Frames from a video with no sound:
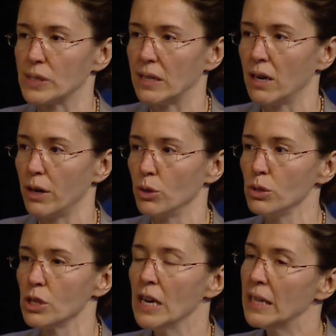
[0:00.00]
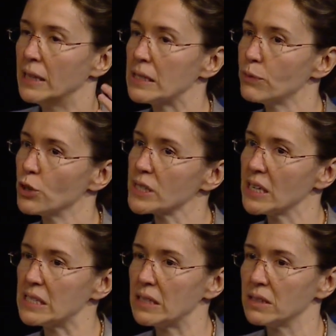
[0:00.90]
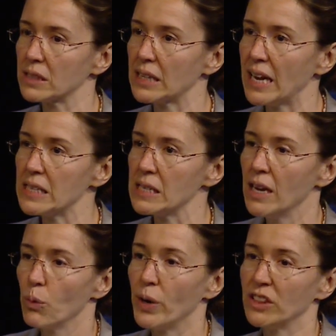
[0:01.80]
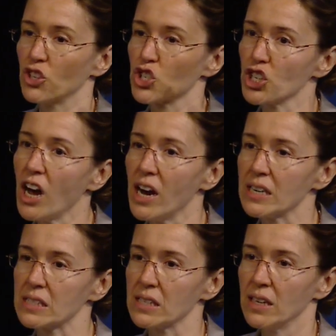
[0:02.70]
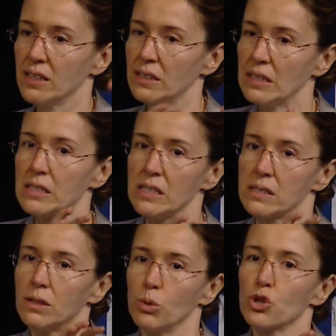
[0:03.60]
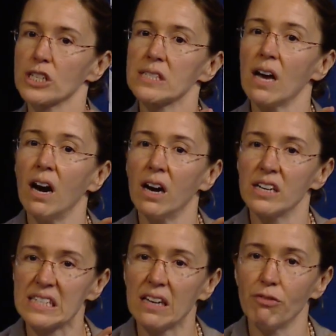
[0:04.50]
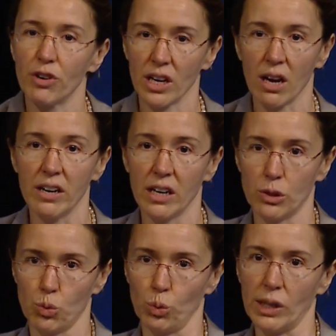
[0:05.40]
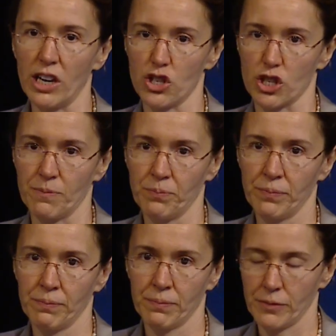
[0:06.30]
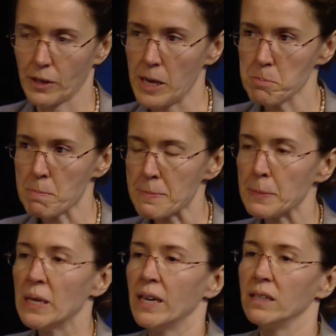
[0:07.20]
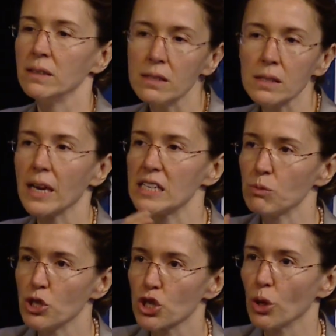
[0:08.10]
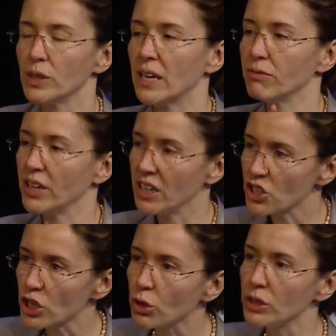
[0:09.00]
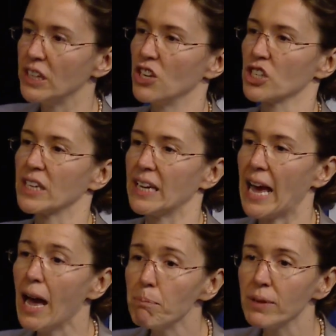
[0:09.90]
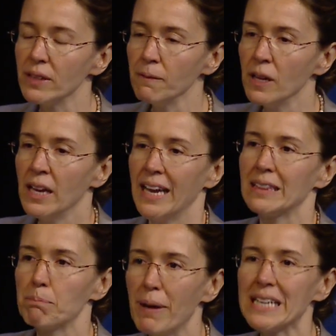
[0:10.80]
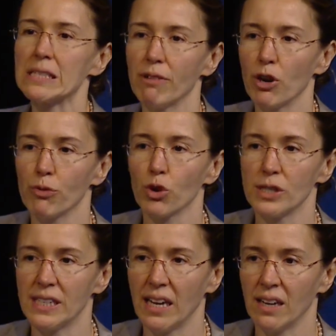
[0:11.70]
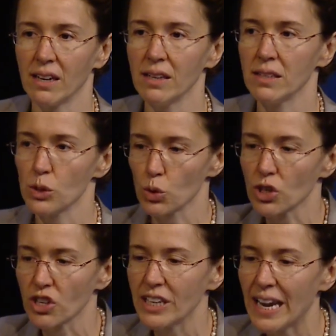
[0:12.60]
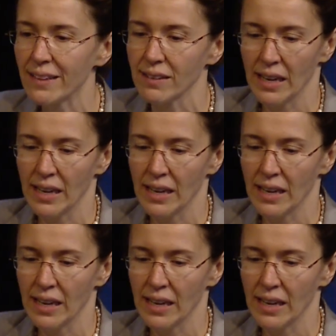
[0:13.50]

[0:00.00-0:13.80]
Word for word: scenarios. Let's first consider the case when the shocks that these institutions are suffering are not too large. And in this case, we show that financial contagion can happen, and the best way of containing it is to create